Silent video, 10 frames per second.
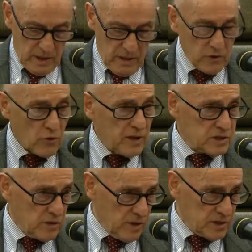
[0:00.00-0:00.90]
And the
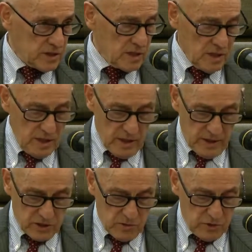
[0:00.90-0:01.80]
rest of us
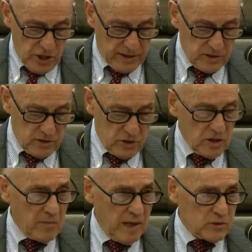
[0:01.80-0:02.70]
are subjected to
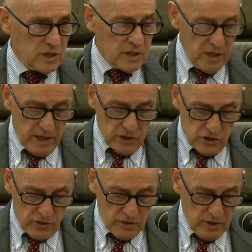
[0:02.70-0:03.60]
the mounting
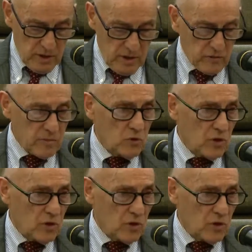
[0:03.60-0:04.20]
danger from